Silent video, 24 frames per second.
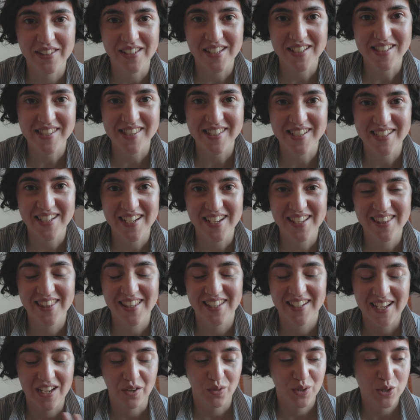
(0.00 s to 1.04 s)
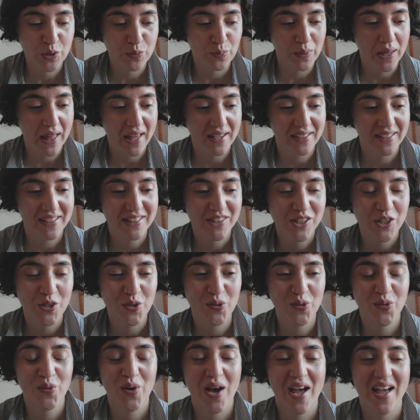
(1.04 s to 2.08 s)
yesterday than I was planning
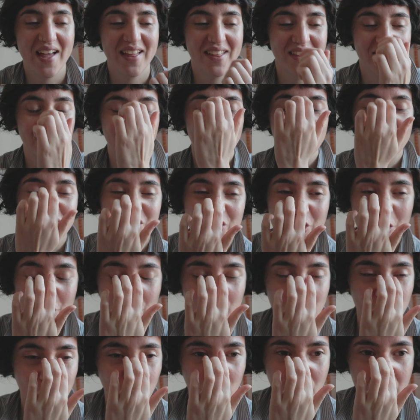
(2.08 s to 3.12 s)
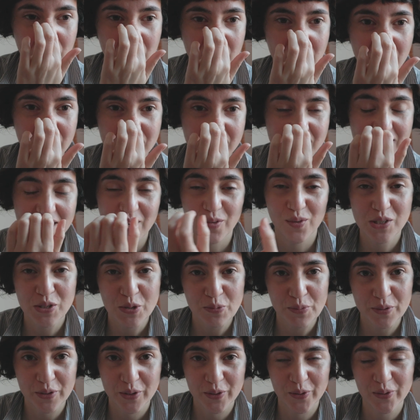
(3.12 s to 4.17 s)
to, and the show was
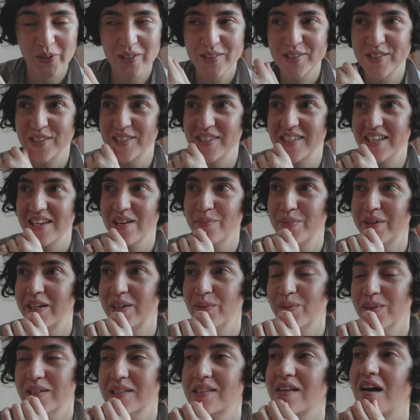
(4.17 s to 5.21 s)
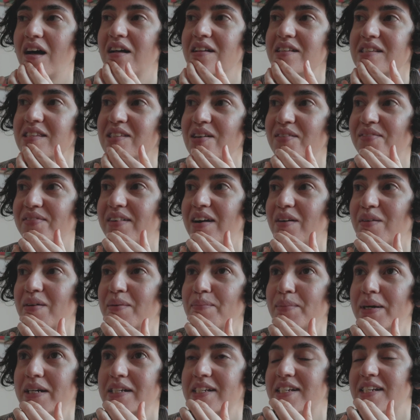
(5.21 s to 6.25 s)
super cool to see, but it was also very
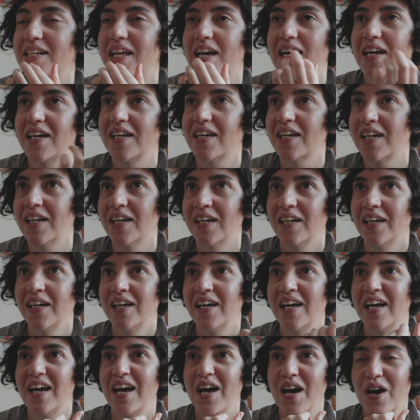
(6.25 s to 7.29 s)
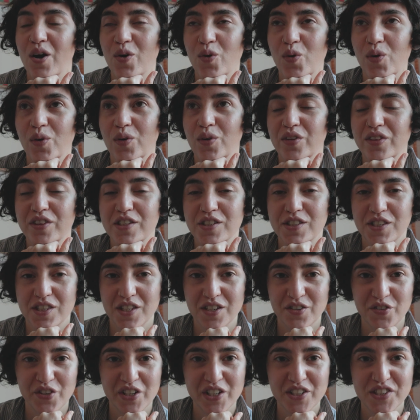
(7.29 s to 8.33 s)
much like the
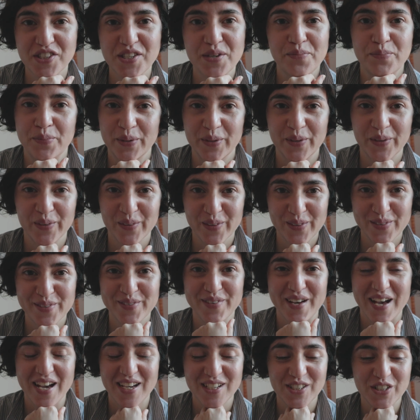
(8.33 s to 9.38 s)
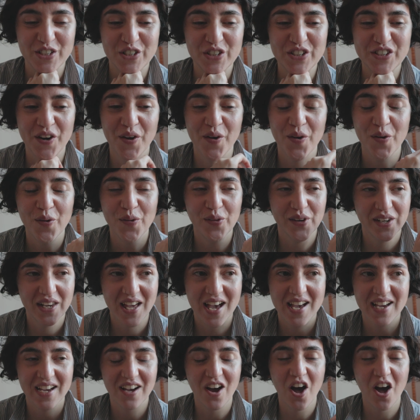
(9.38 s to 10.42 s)
stereotypical fashion show.
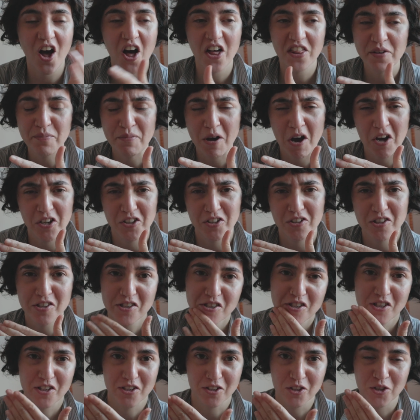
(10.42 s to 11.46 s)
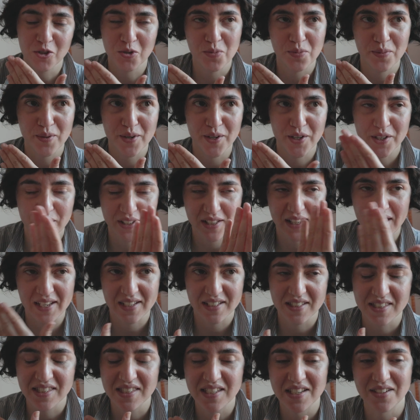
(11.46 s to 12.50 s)
Like all the models looked super like
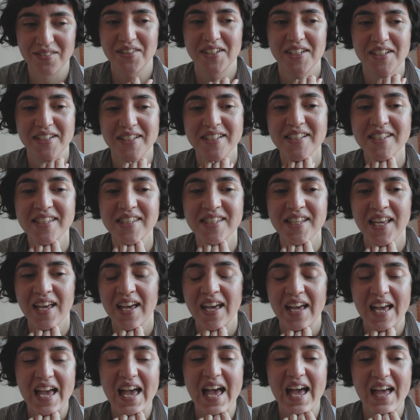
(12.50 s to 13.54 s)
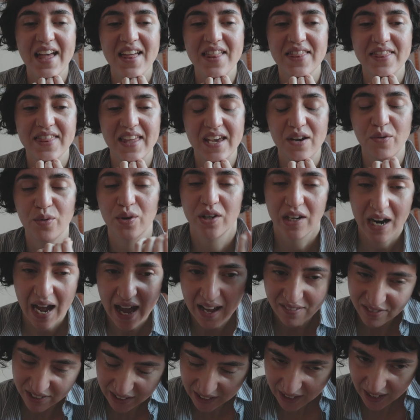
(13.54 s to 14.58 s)
serious, and they were
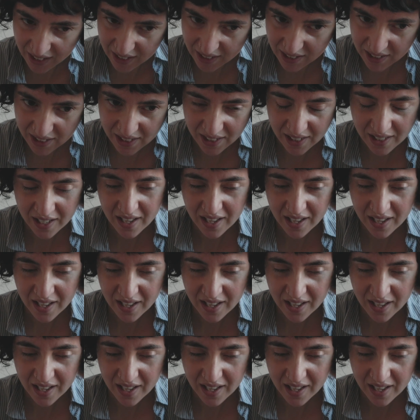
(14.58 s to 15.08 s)
having like